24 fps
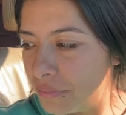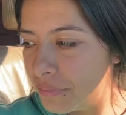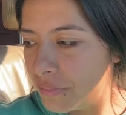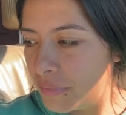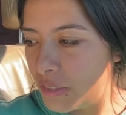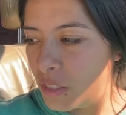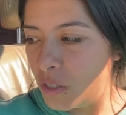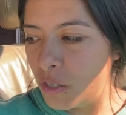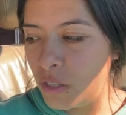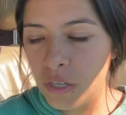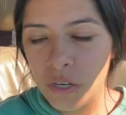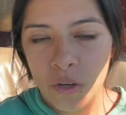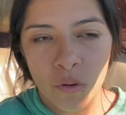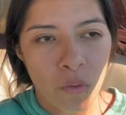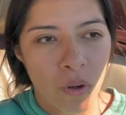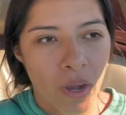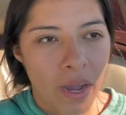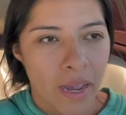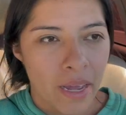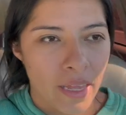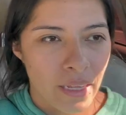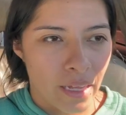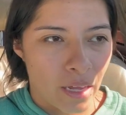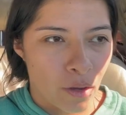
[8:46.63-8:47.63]
Don't know
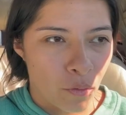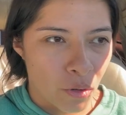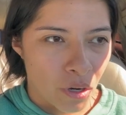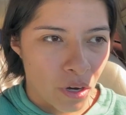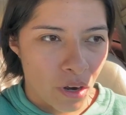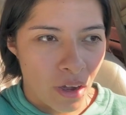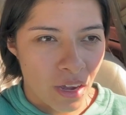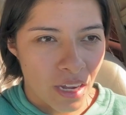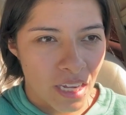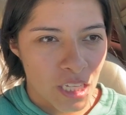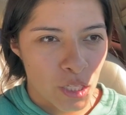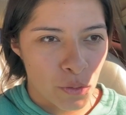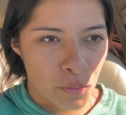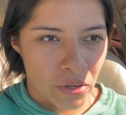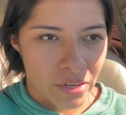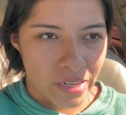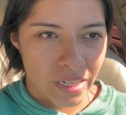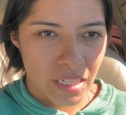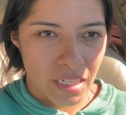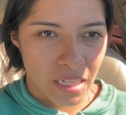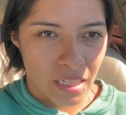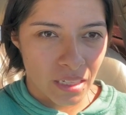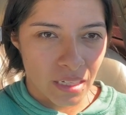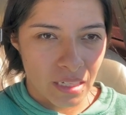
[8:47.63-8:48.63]
why, like, we're all
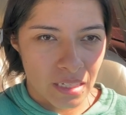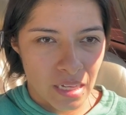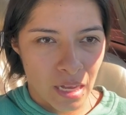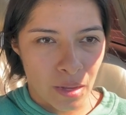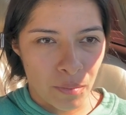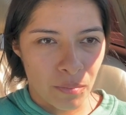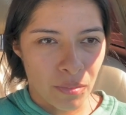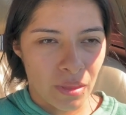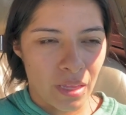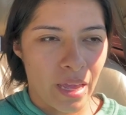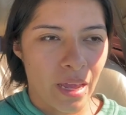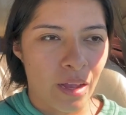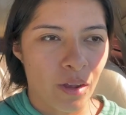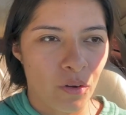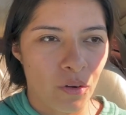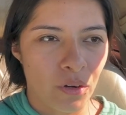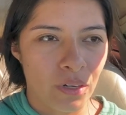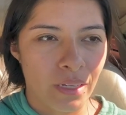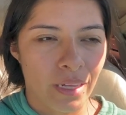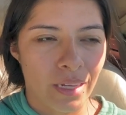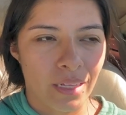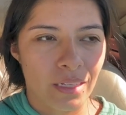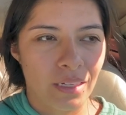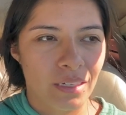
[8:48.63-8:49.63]
experiencing the same thing,
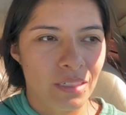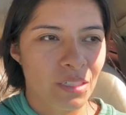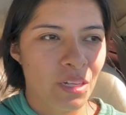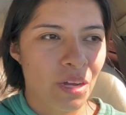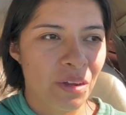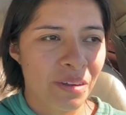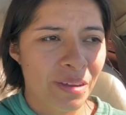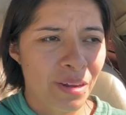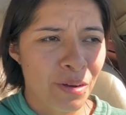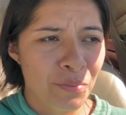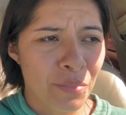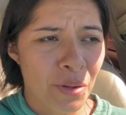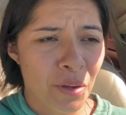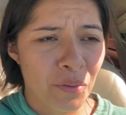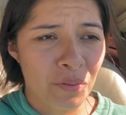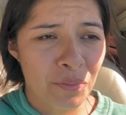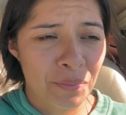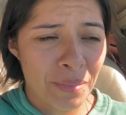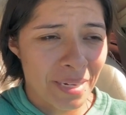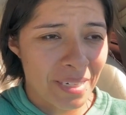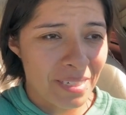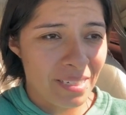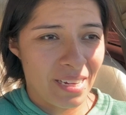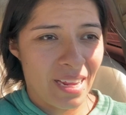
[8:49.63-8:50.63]
or like they're talking about
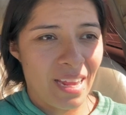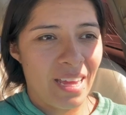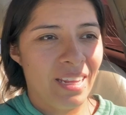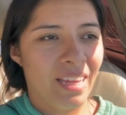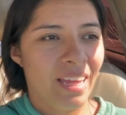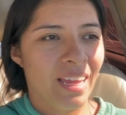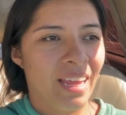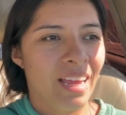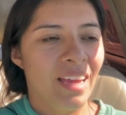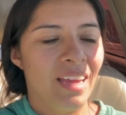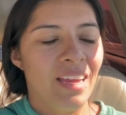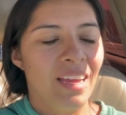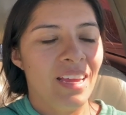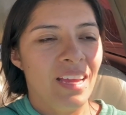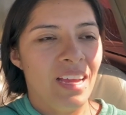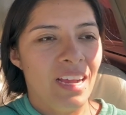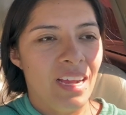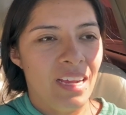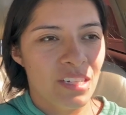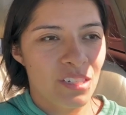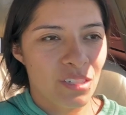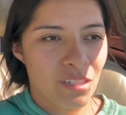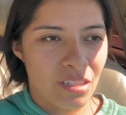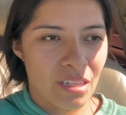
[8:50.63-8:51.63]
my day. Like,
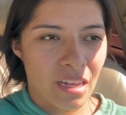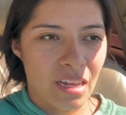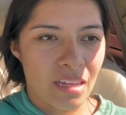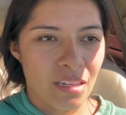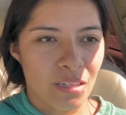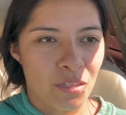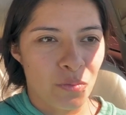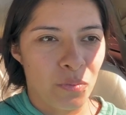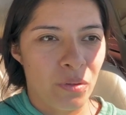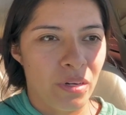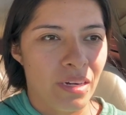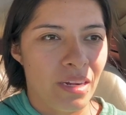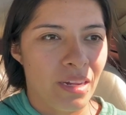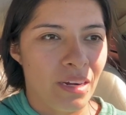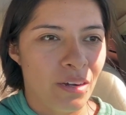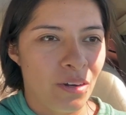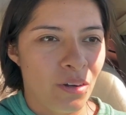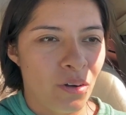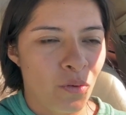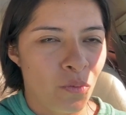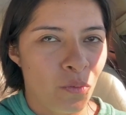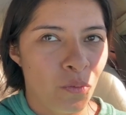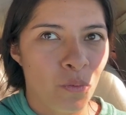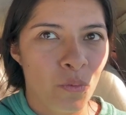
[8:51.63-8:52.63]
I just think it's weird. I don't
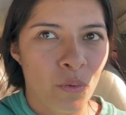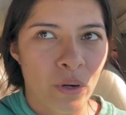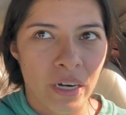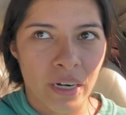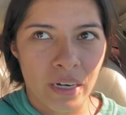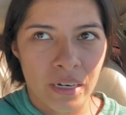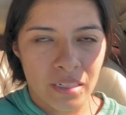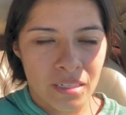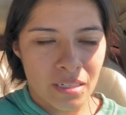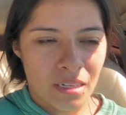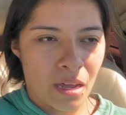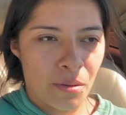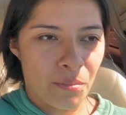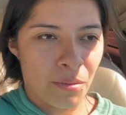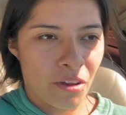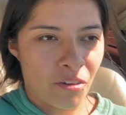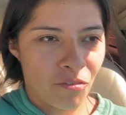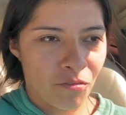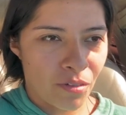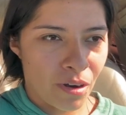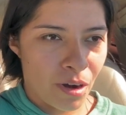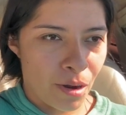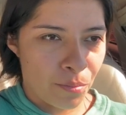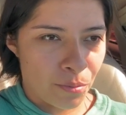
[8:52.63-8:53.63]
know where it's coming
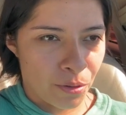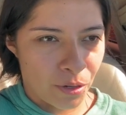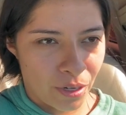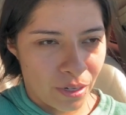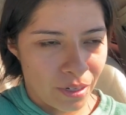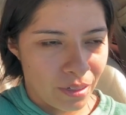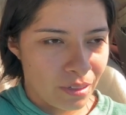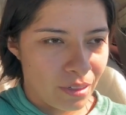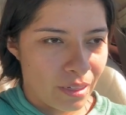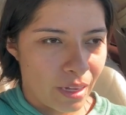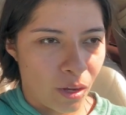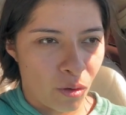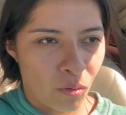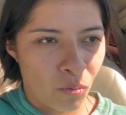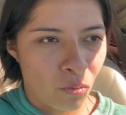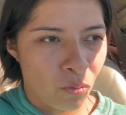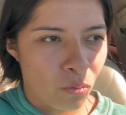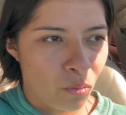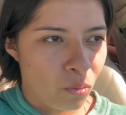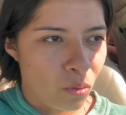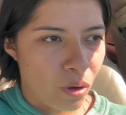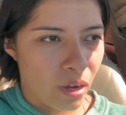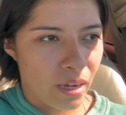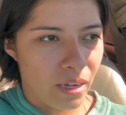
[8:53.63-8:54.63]
from or
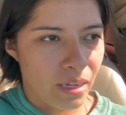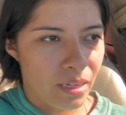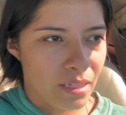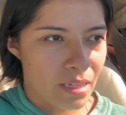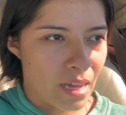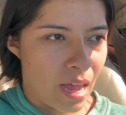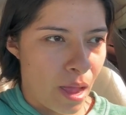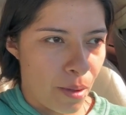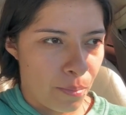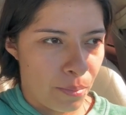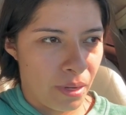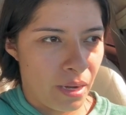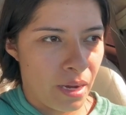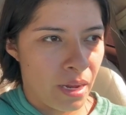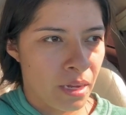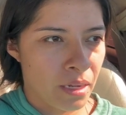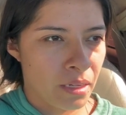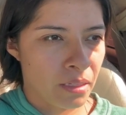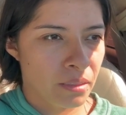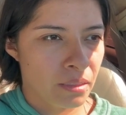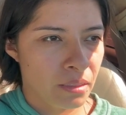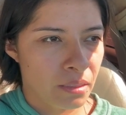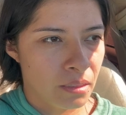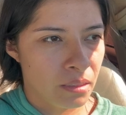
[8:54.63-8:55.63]
like what is happening,
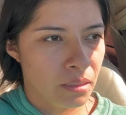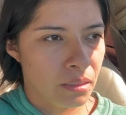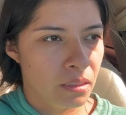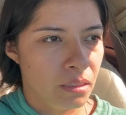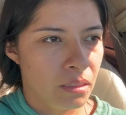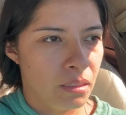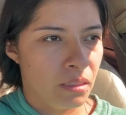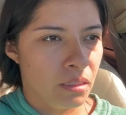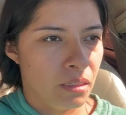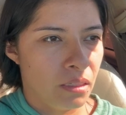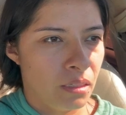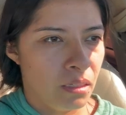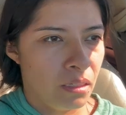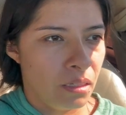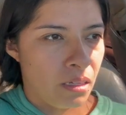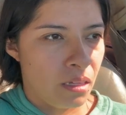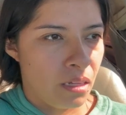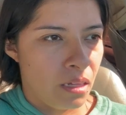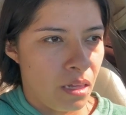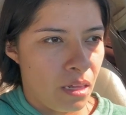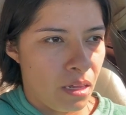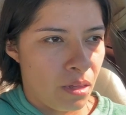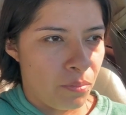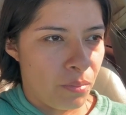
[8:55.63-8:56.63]

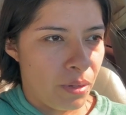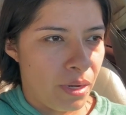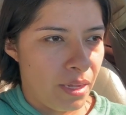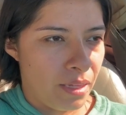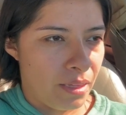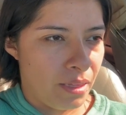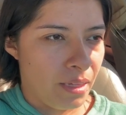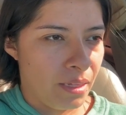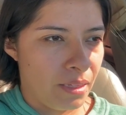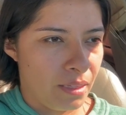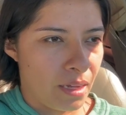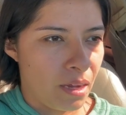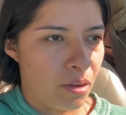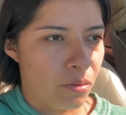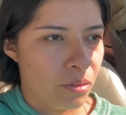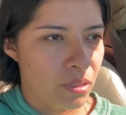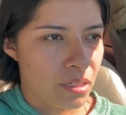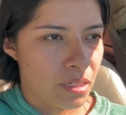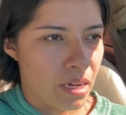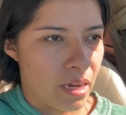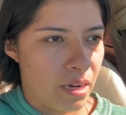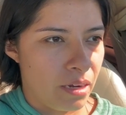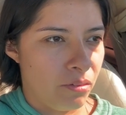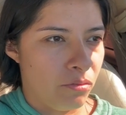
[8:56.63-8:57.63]
but I think that
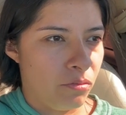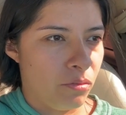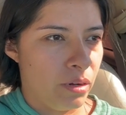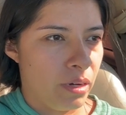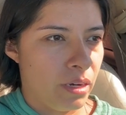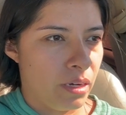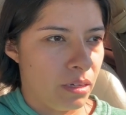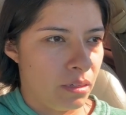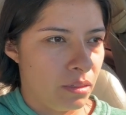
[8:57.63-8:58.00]
was kind of weird.